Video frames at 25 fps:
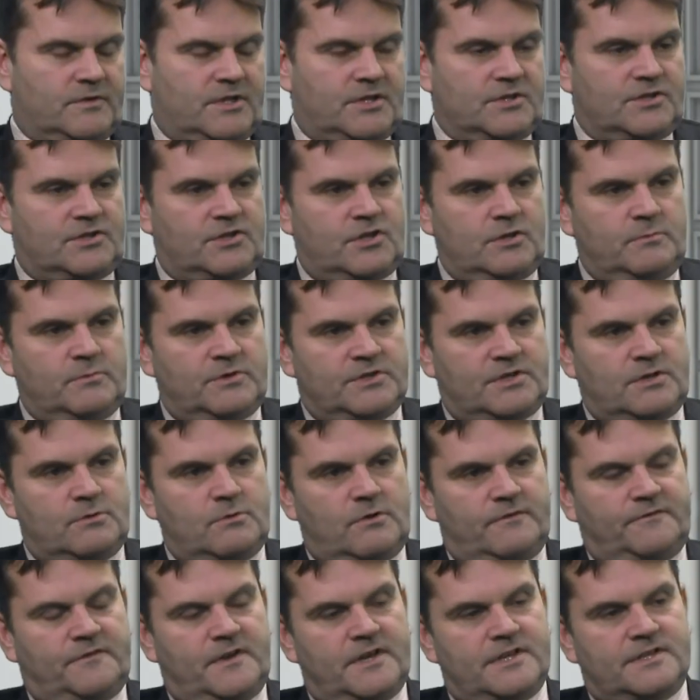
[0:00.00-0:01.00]
consumers who
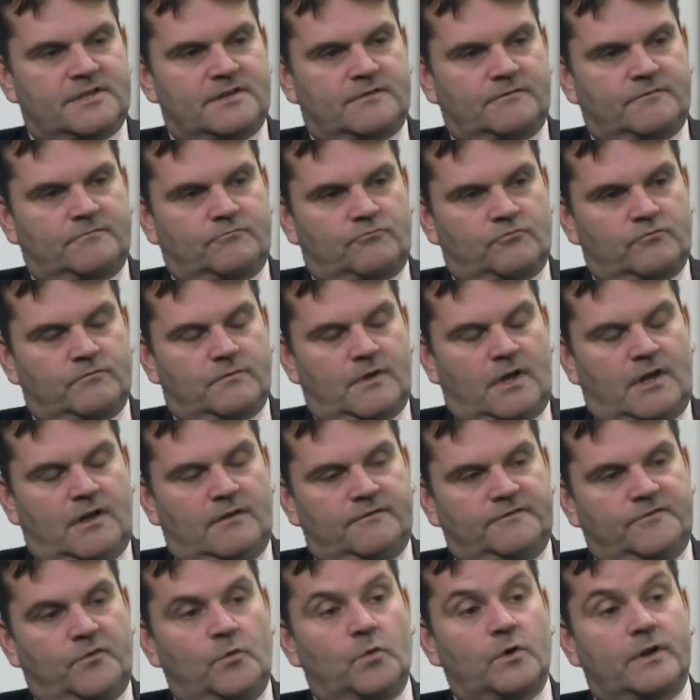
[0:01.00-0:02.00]
are facing uh,
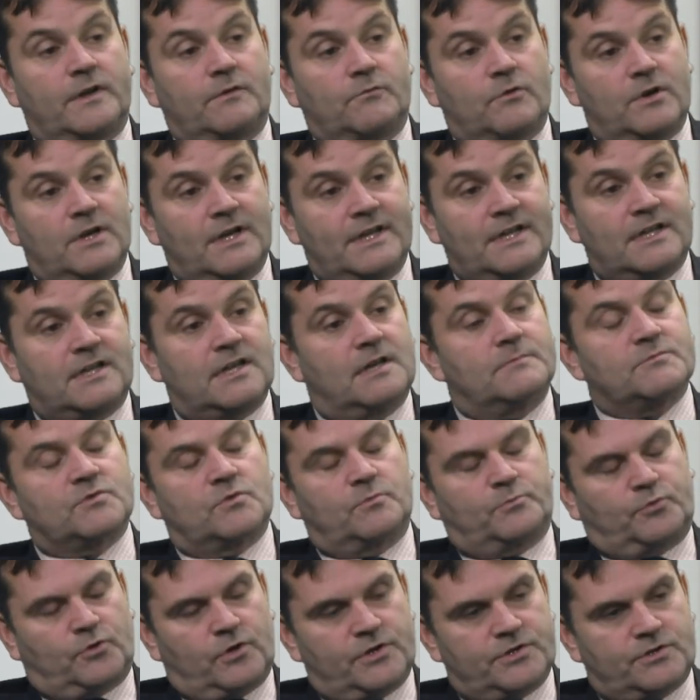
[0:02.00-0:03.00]
falling real incomes or
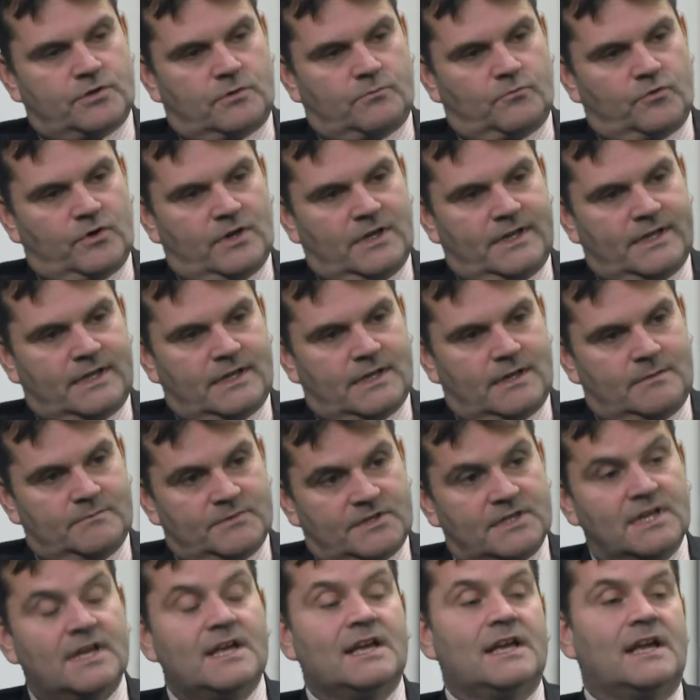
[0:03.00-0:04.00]
pressure on real
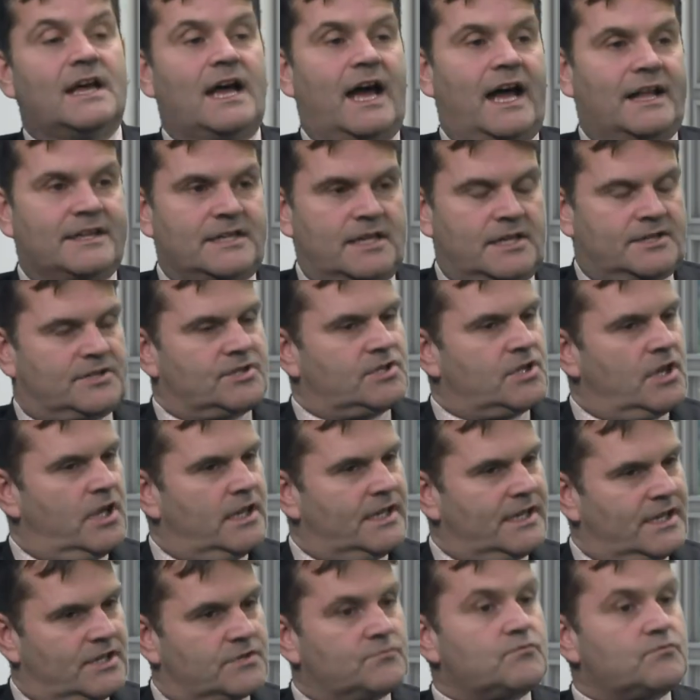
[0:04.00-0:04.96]
incomes. And yet Sterling is